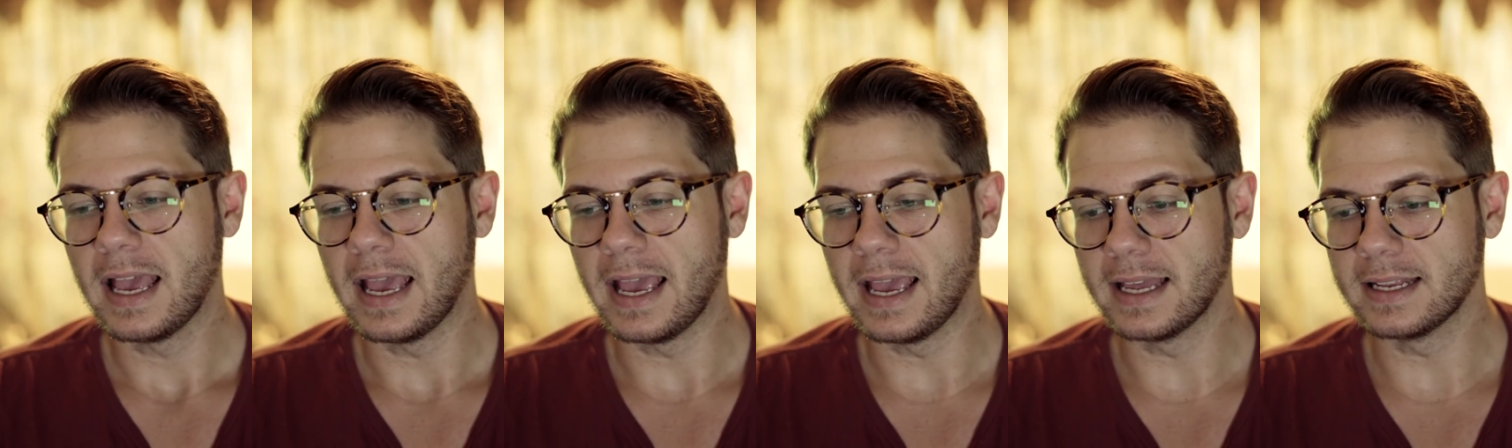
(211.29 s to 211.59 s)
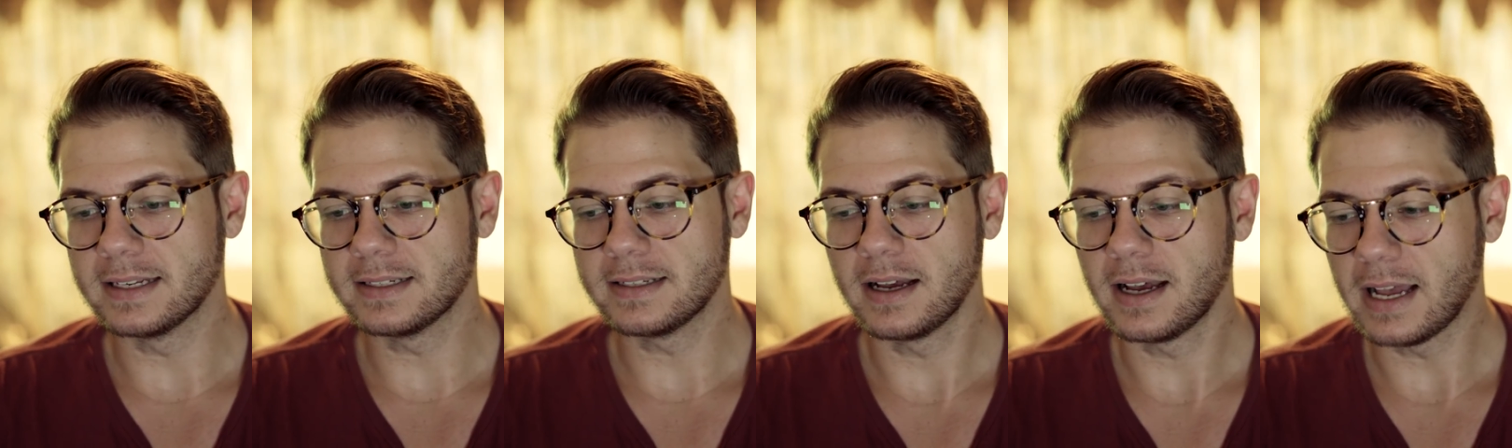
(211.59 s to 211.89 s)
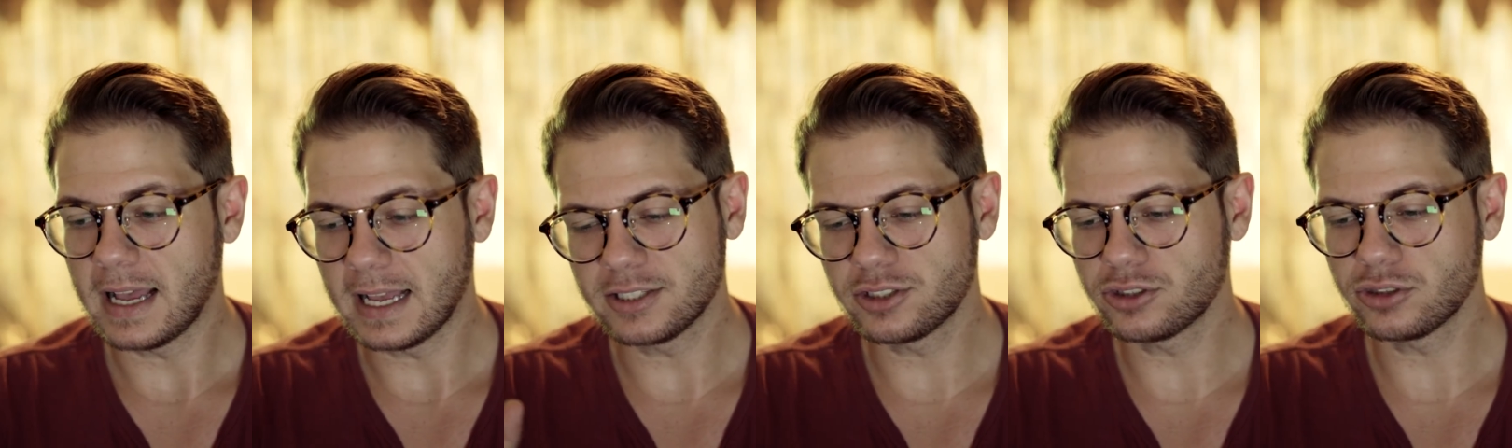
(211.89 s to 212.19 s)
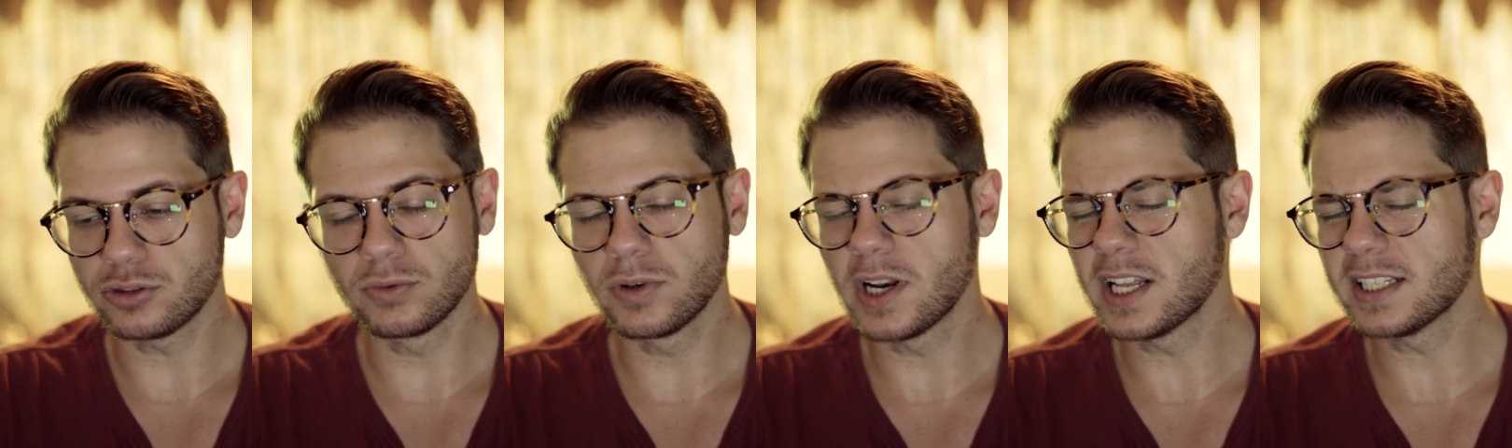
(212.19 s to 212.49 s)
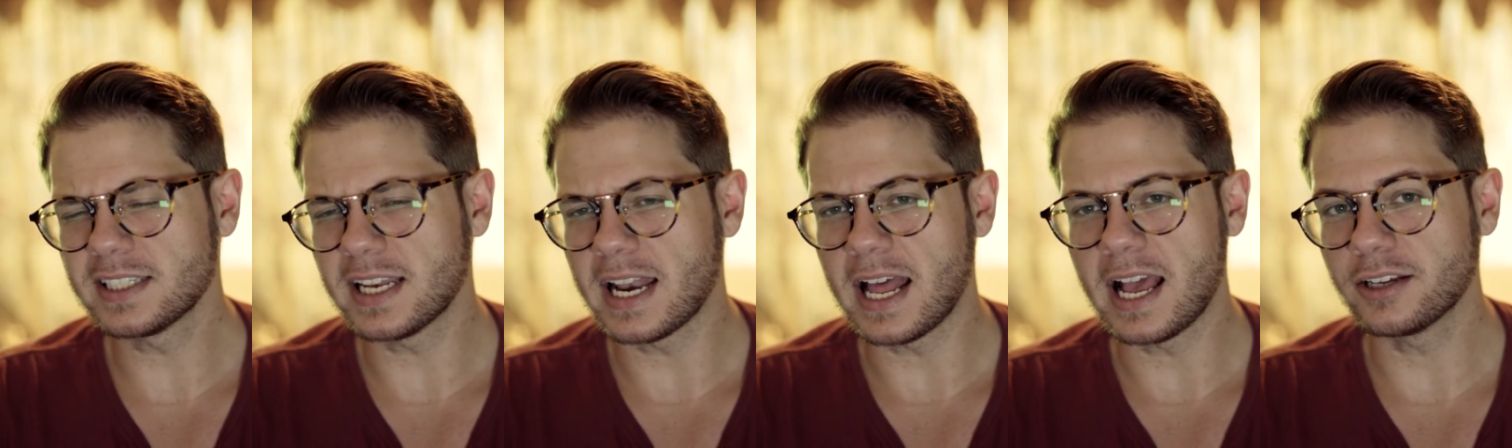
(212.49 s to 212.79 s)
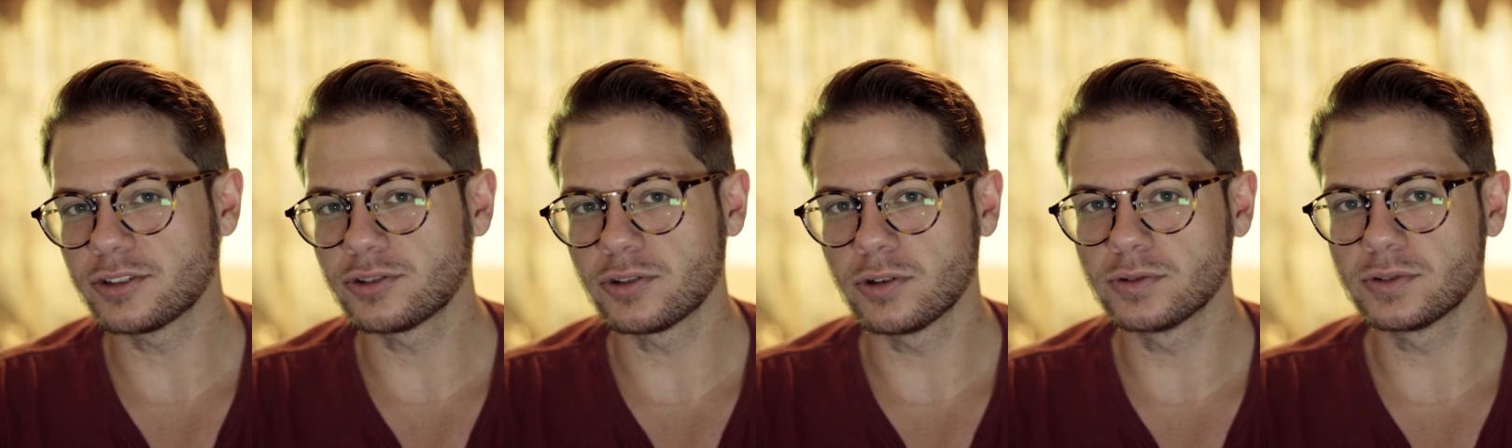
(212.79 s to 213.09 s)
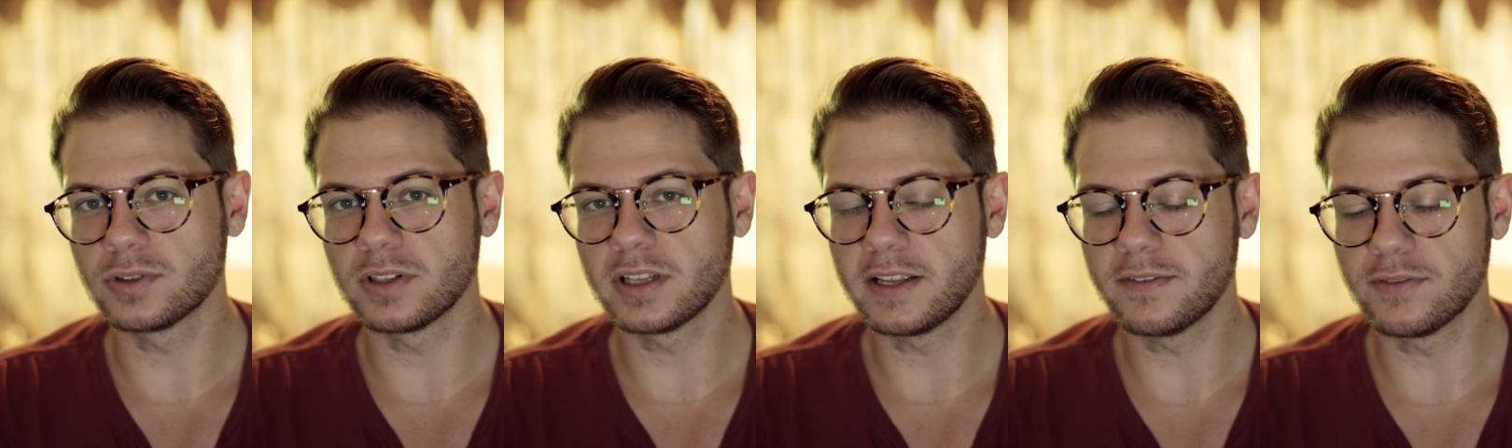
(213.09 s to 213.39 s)
and as soon as an
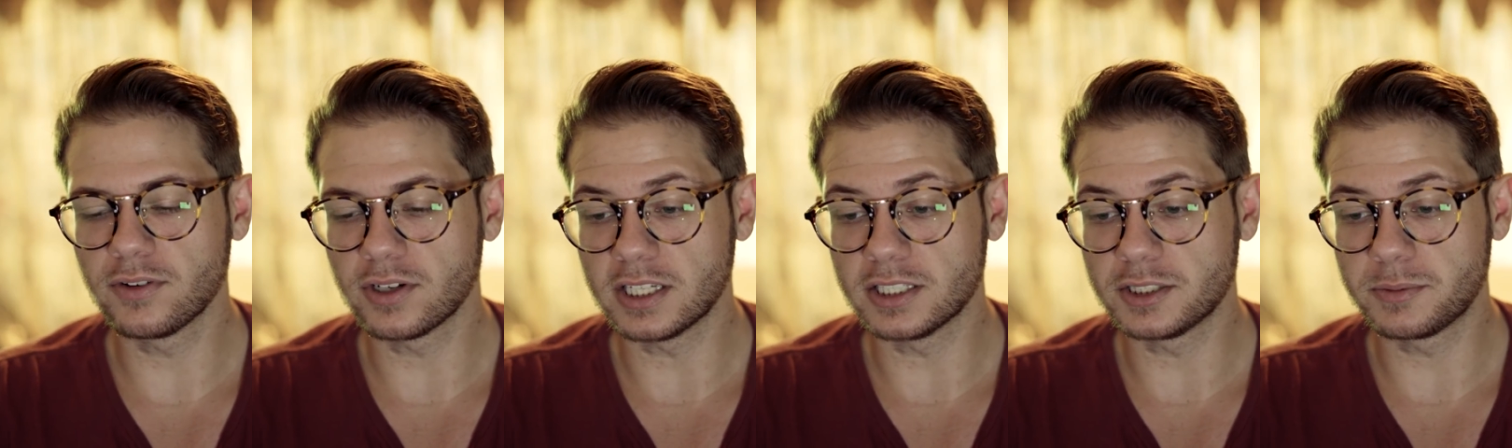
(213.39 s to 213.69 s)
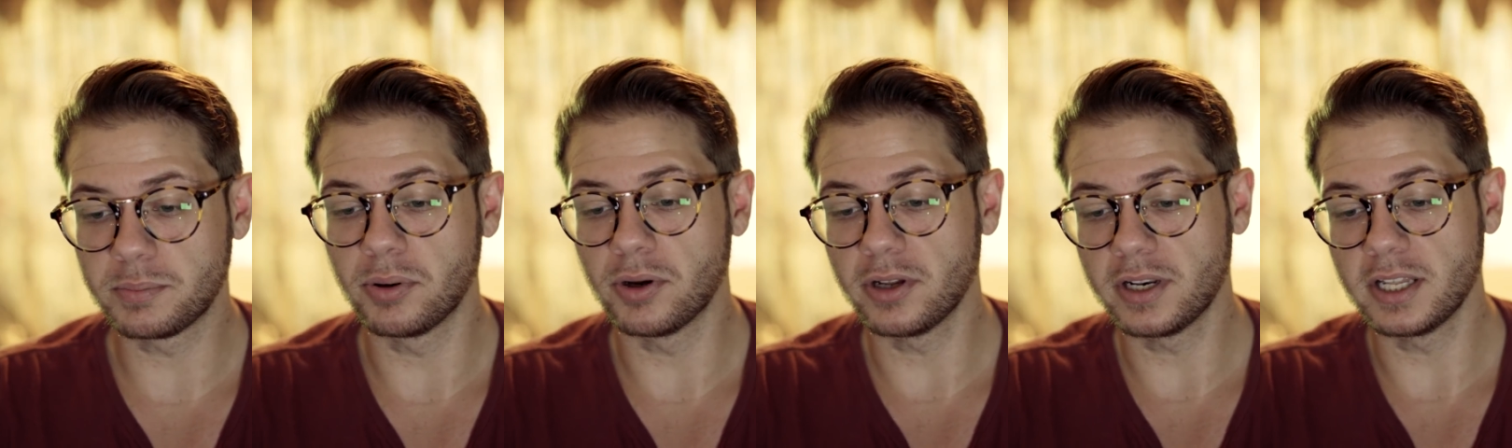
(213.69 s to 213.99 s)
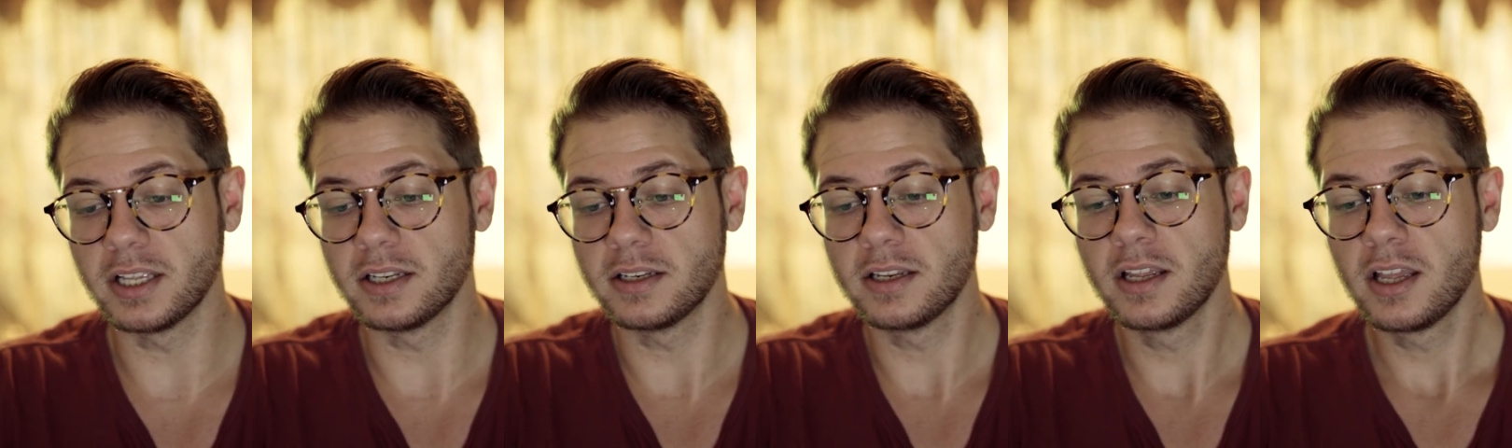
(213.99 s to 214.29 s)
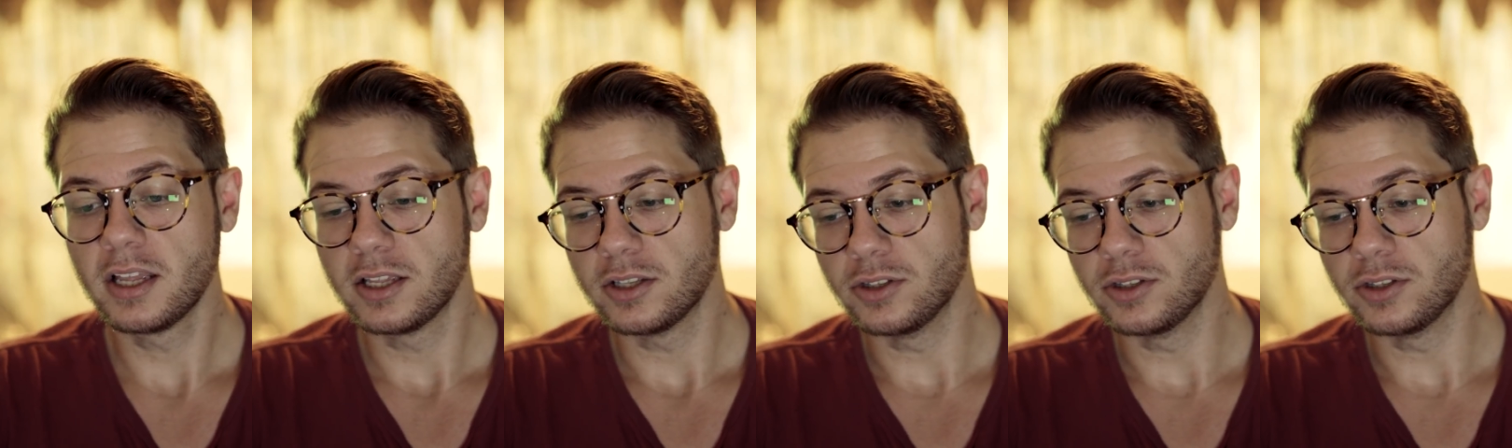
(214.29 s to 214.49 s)
Astros reliever gets put in,